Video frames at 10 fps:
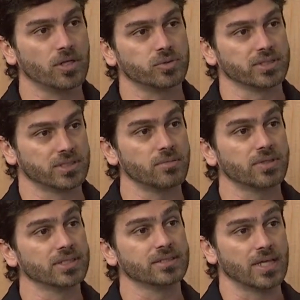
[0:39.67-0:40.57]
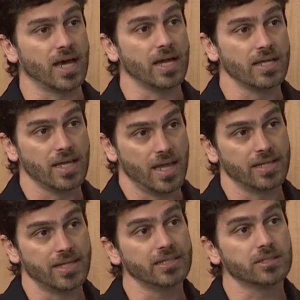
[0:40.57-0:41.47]
monitoring some of these uh,
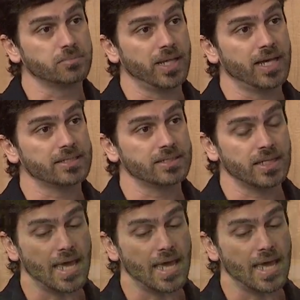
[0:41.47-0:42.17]
endangered plants.